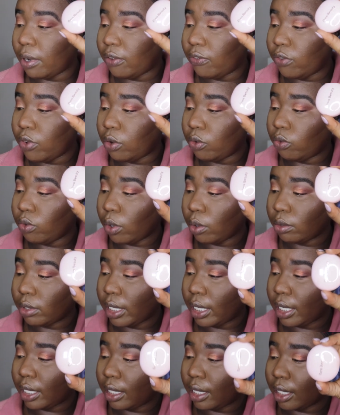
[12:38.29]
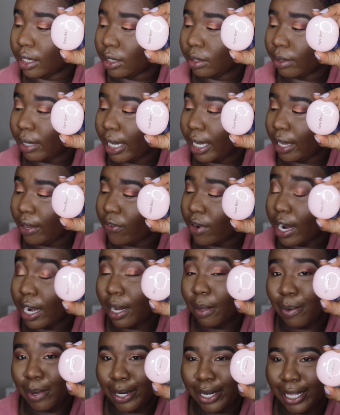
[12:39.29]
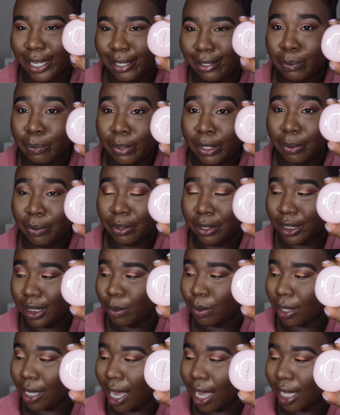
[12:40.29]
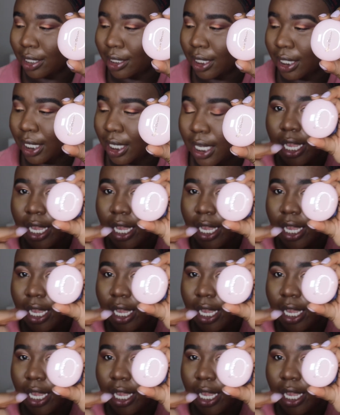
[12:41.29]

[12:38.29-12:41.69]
if you rotate it this way, for anybody who played with Tamagotchi,